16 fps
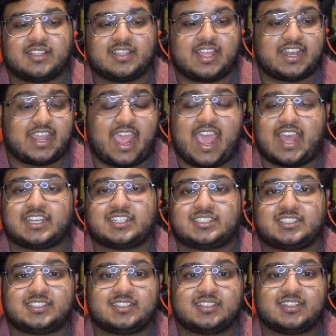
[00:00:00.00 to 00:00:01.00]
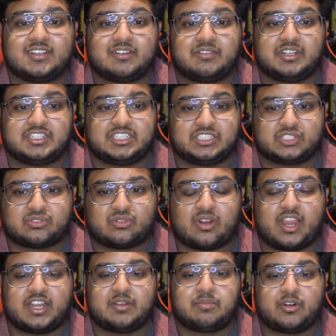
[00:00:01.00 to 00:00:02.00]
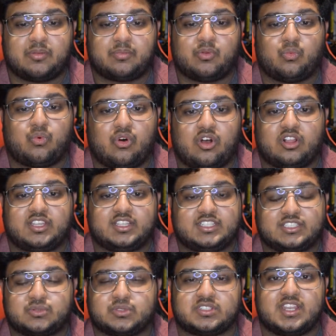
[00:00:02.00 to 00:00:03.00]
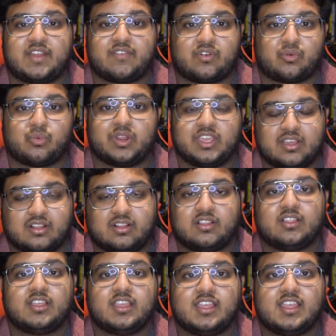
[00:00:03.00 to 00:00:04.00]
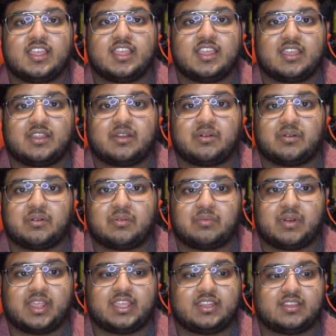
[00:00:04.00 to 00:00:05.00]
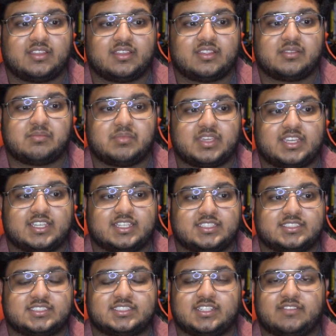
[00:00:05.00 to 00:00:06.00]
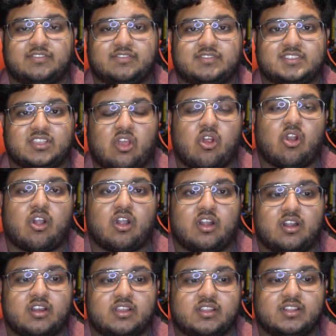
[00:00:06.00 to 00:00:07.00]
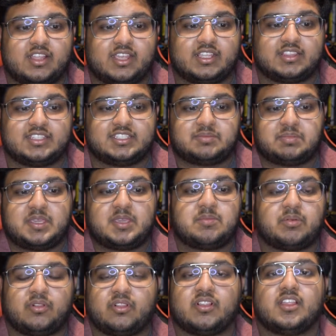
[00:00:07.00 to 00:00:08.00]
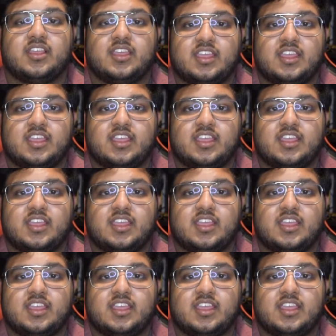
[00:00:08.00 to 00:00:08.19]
attached, right? She's trying to put up the wall that this was never real, right? Because it's hard. Like, these people